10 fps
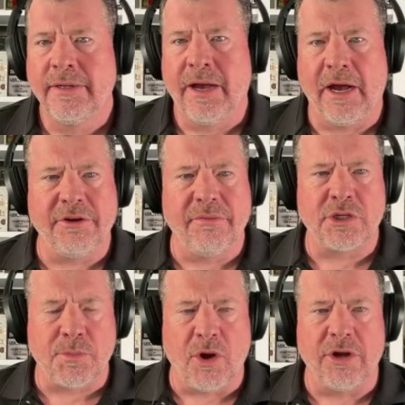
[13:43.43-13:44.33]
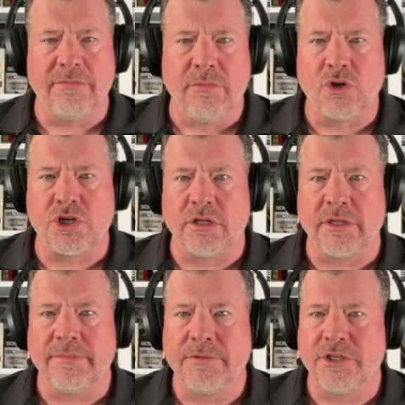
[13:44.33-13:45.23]
How do you respond
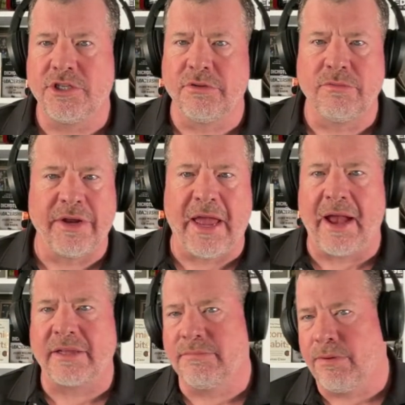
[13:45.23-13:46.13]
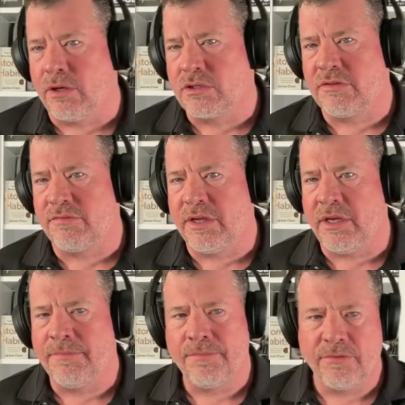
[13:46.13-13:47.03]
emotionally? Did you react impulsively?
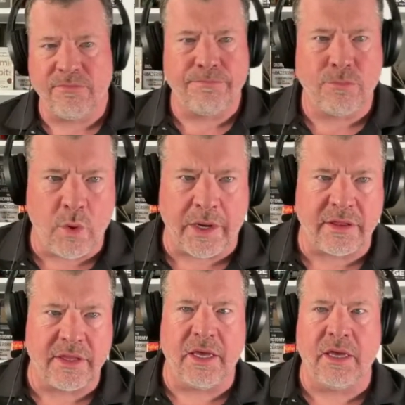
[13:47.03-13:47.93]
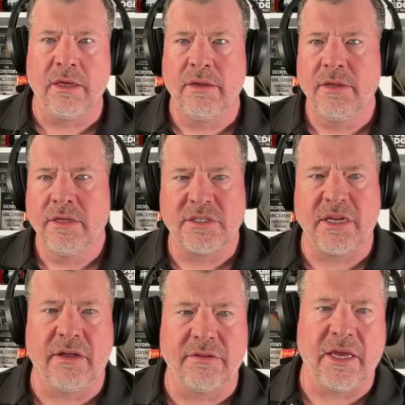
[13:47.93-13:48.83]
Quick thing,
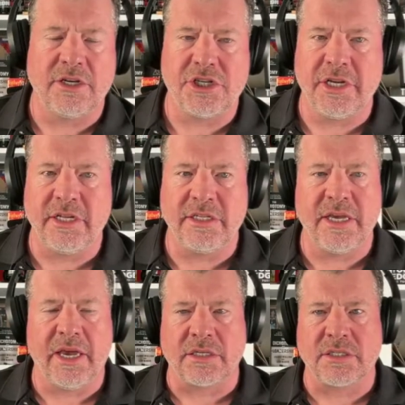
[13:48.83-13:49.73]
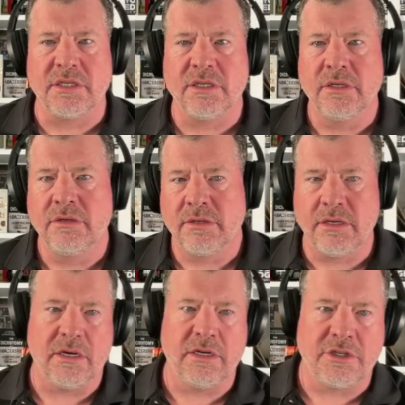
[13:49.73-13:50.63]
send out that shitty text.
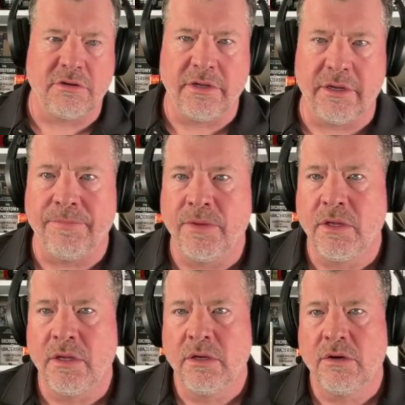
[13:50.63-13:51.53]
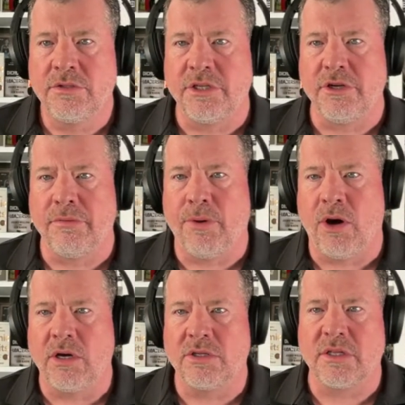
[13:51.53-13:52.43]
I showed him. Or did you
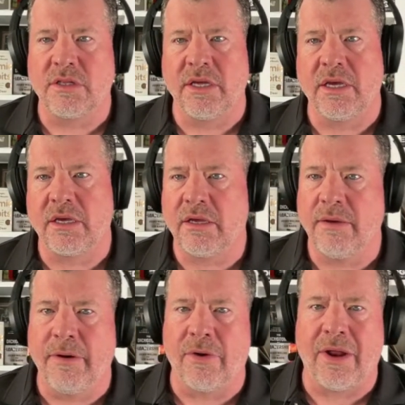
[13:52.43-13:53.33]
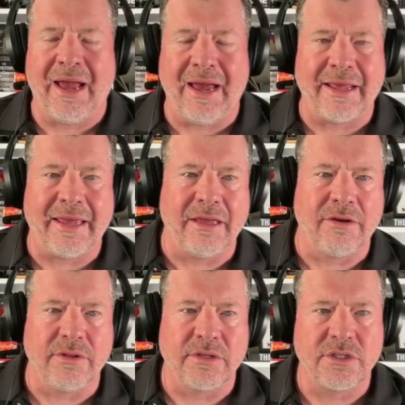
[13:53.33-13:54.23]
pause and think about how to
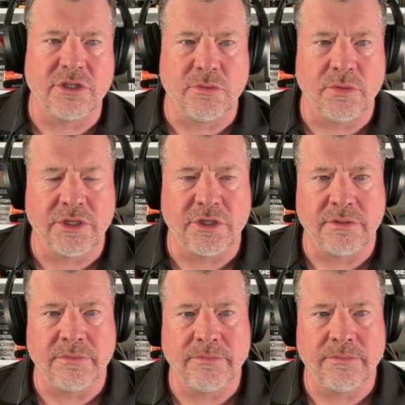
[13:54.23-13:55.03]
handle the situation?